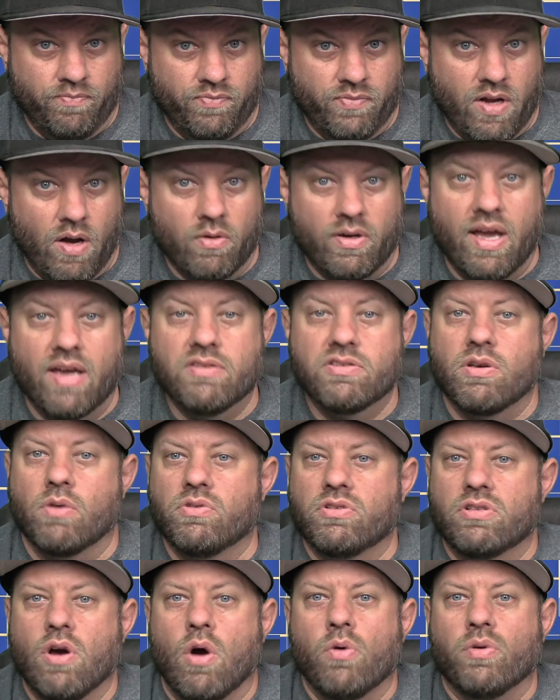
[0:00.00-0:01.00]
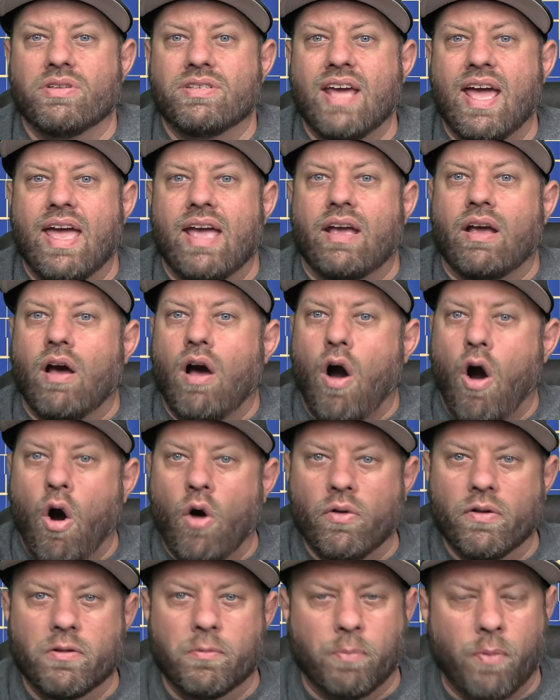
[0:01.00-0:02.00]
Okay, so don't take
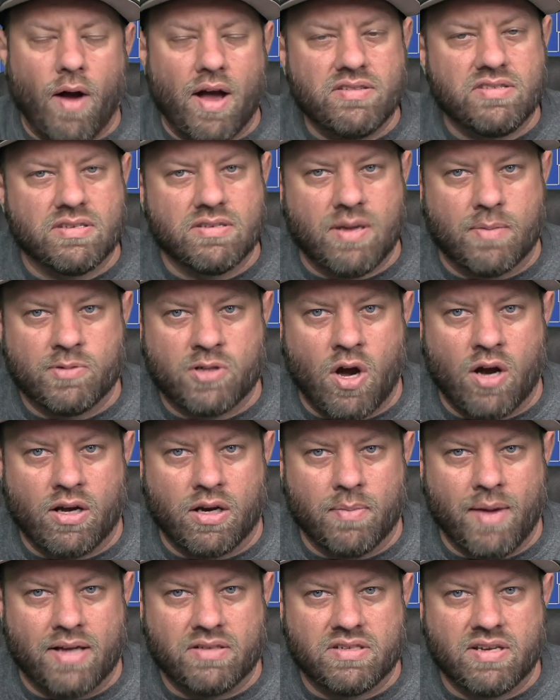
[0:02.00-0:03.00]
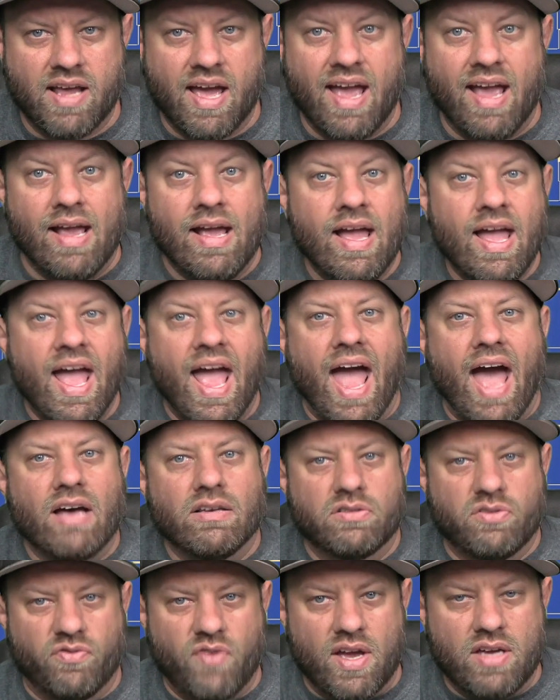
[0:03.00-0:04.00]
all of the prices I'm talking about today
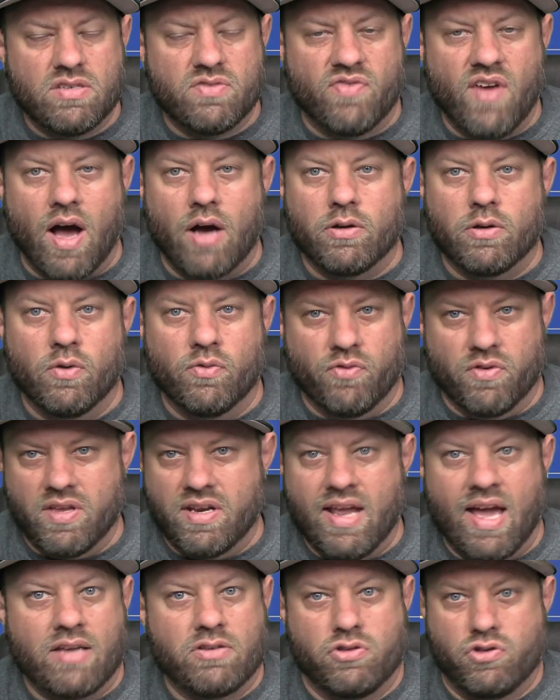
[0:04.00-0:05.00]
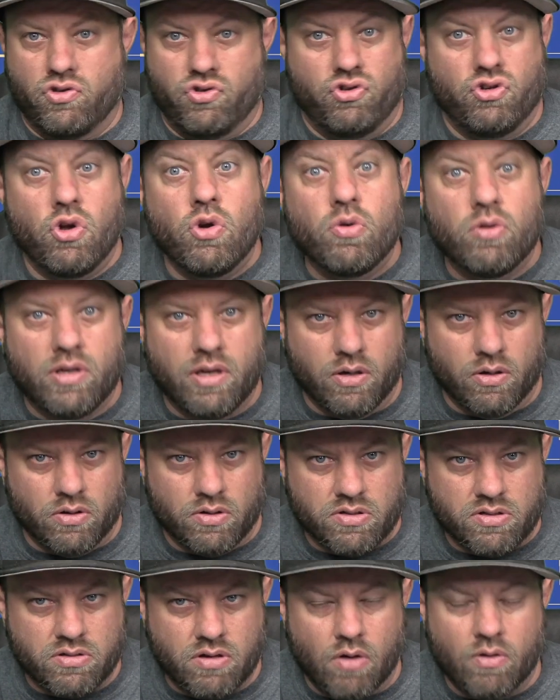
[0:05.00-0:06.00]
as face value for the next two
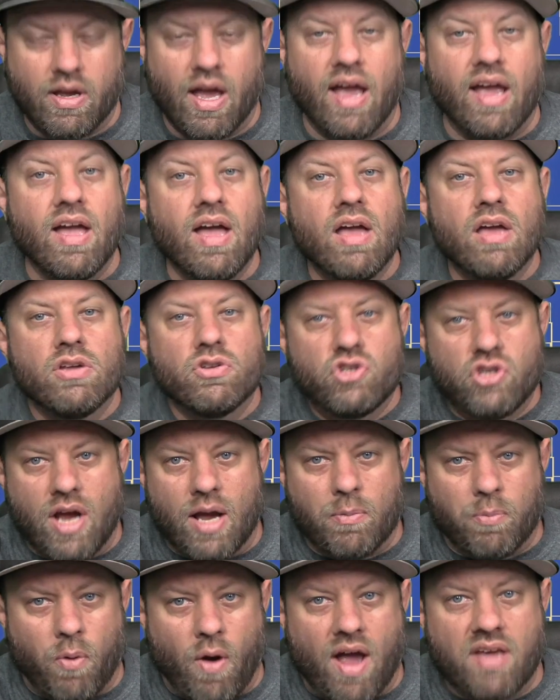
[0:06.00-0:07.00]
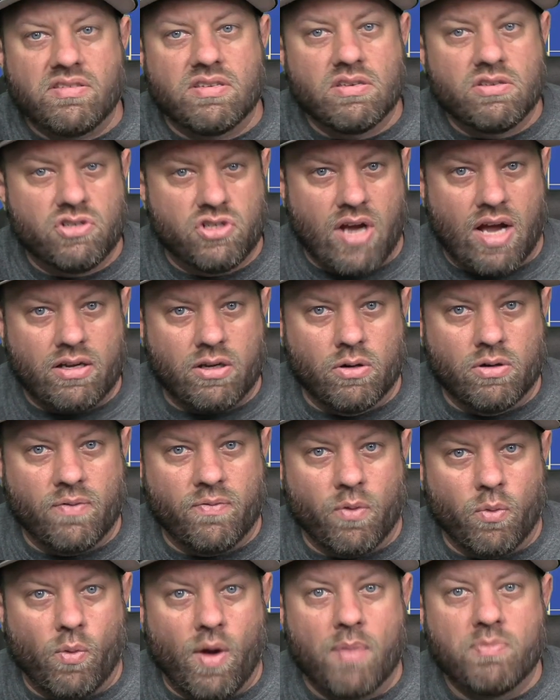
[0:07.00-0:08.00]
years. Okay, check prices, check your
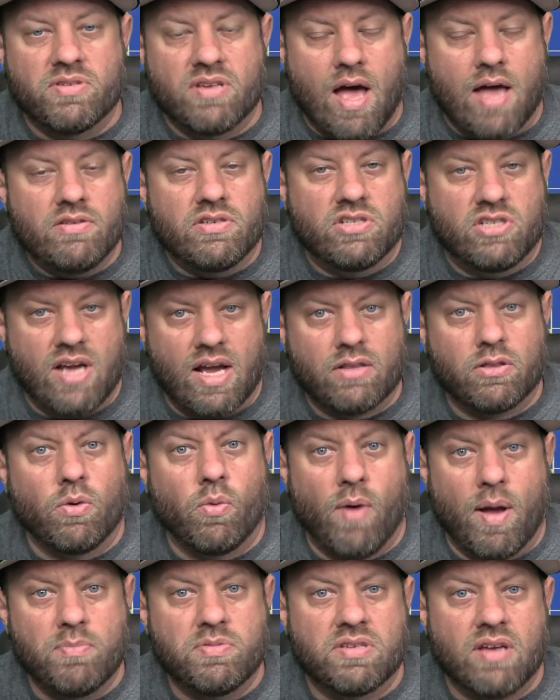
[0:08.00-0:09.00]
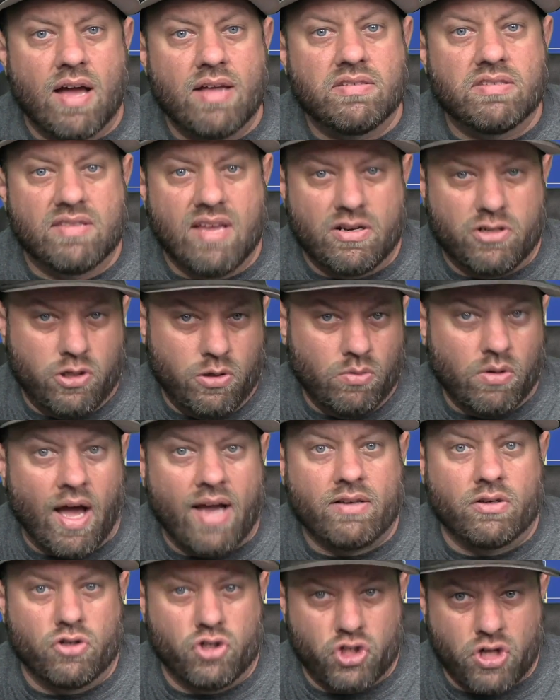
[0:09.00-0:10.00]
different websites, check the websites that you
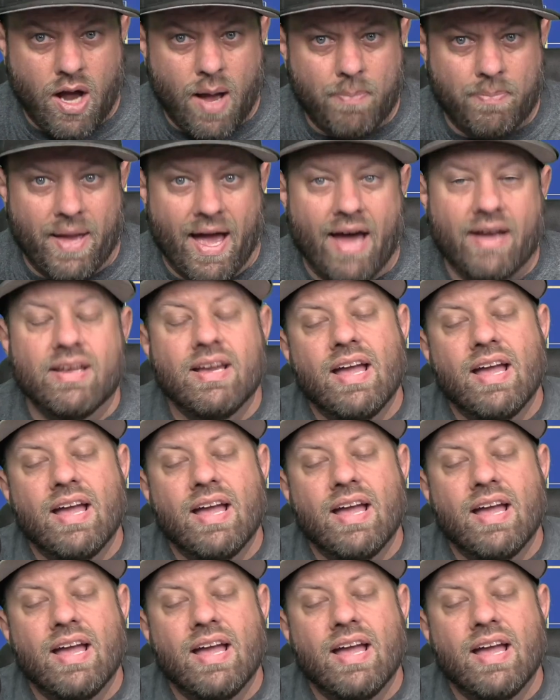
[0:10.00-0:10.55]
like to shop at,